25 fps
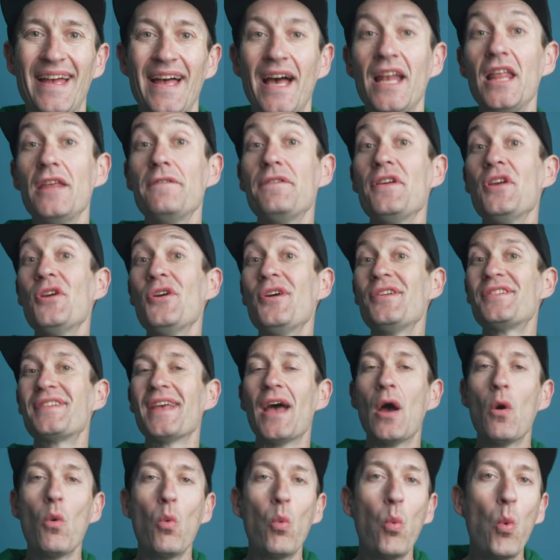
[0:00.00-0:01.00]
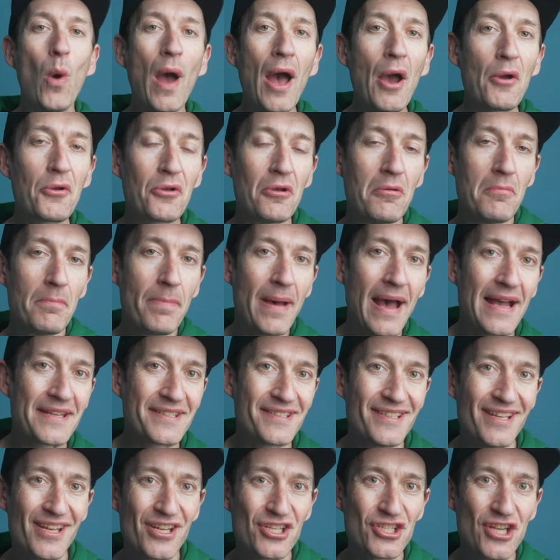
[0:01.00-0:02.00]
Hello viewers, welcome back
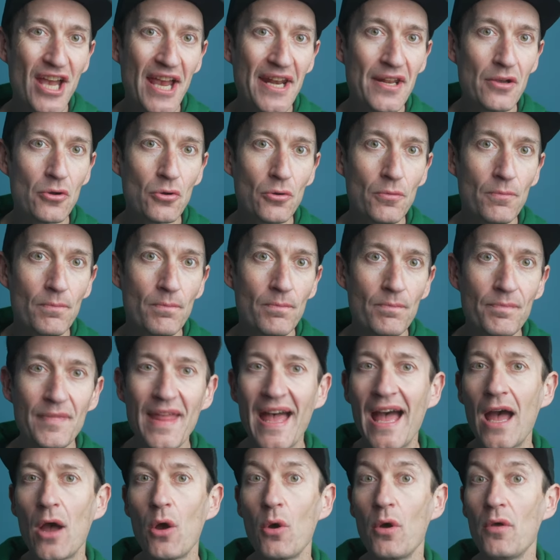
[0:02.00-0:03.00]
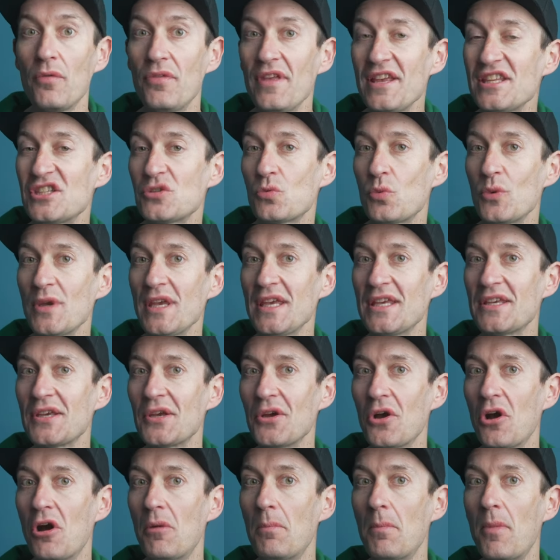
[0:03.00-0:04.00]
to the channel. Now this week
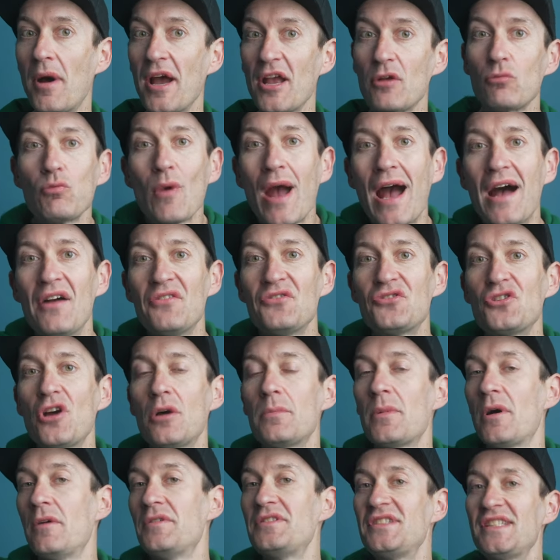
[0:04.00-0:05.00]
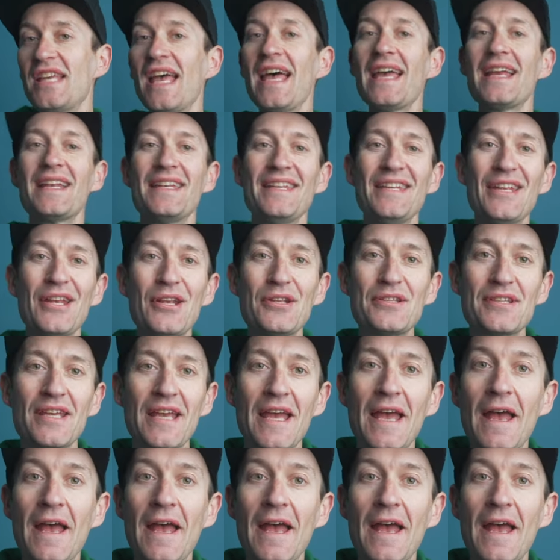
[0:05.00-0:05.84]
on my roundup of tech news,